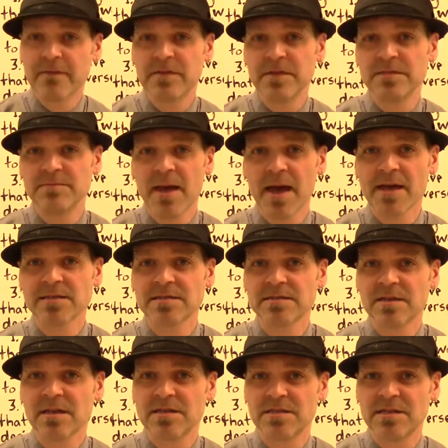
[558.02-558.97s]
these
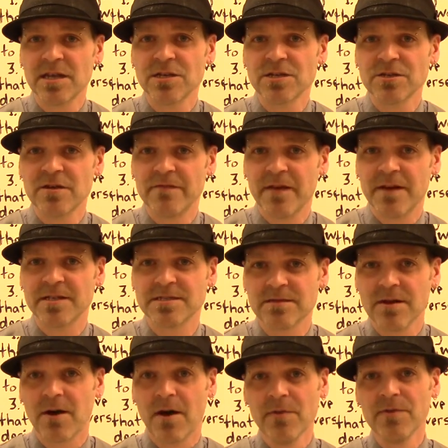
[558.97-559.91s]
mass extinction
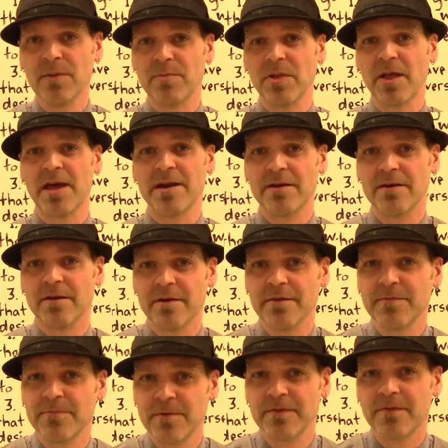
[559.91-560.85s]
events on the planet
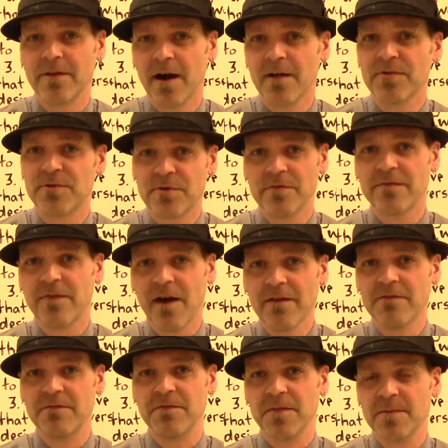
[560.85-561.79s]
Earth. We've gone through
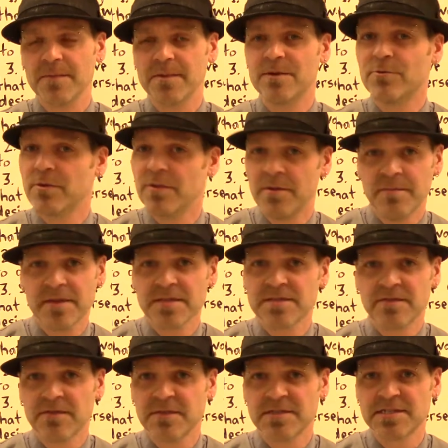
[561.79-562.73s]
5 of them and we're in the
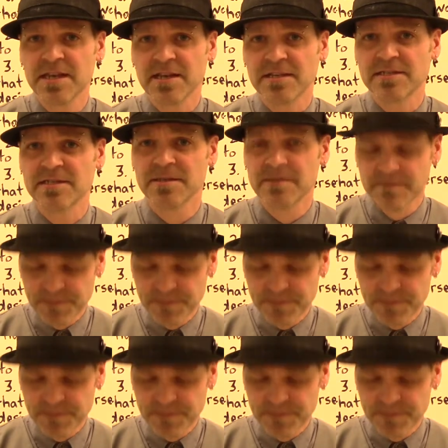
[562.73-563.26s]
midst of the 6th,